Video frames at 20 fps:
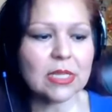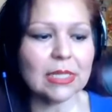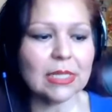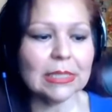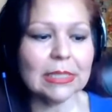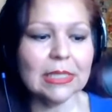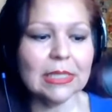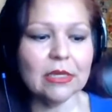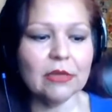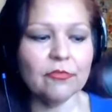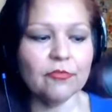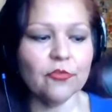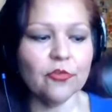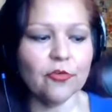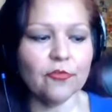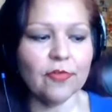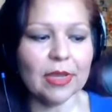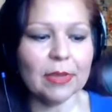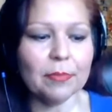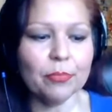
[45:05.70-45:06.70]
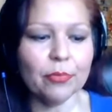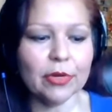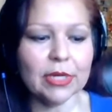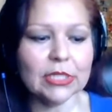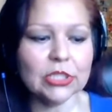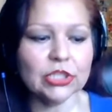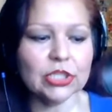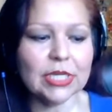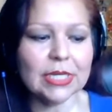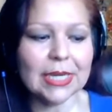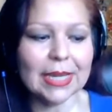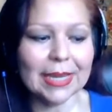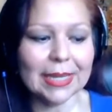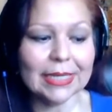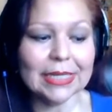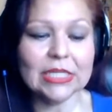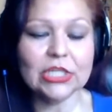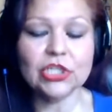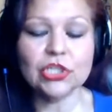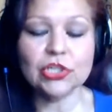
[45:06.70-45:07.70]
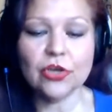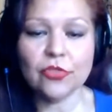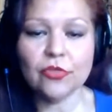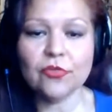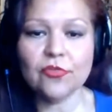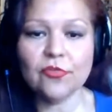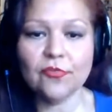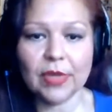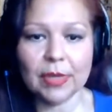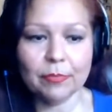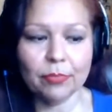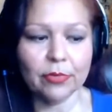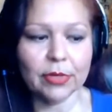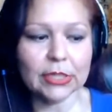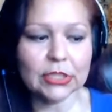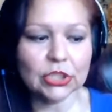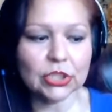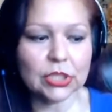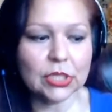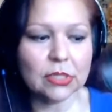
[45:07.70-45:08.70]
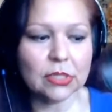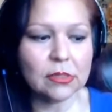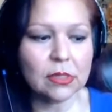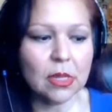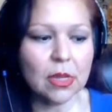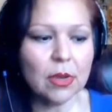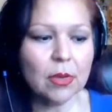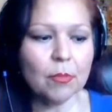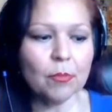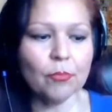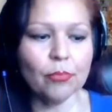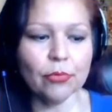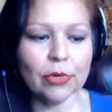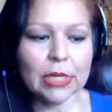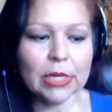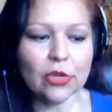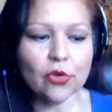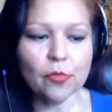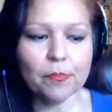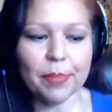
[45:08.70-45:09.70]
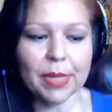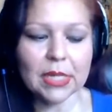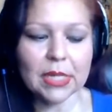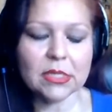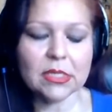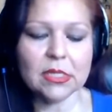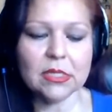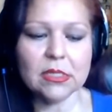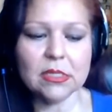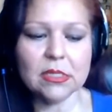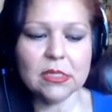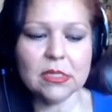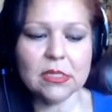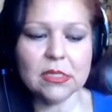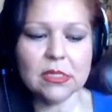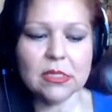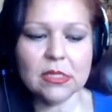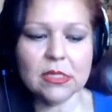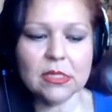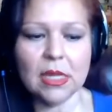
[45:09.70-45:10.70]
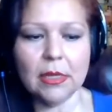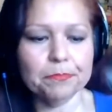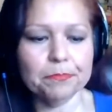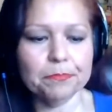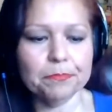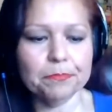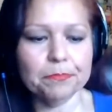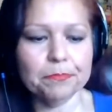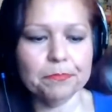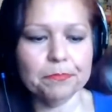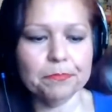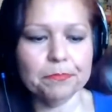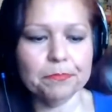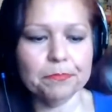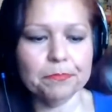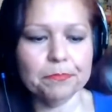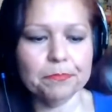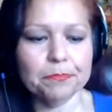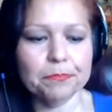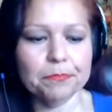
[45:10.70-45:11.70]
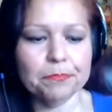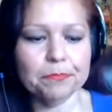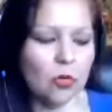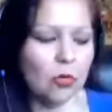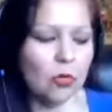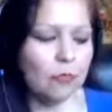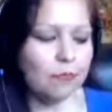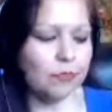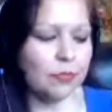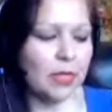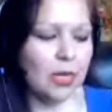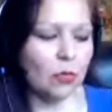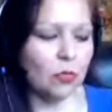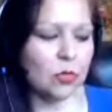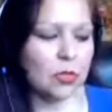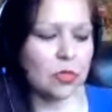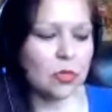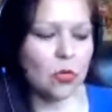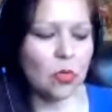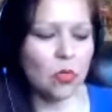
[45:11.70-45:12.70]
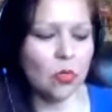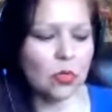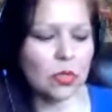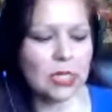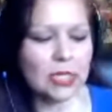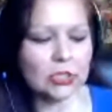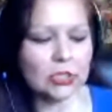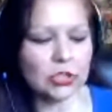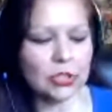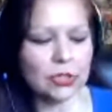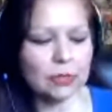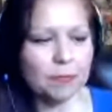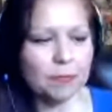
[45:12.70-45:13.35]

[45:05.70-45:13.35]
lift your vibration and each other's vibration, bring your pets inside. So that was the whole session.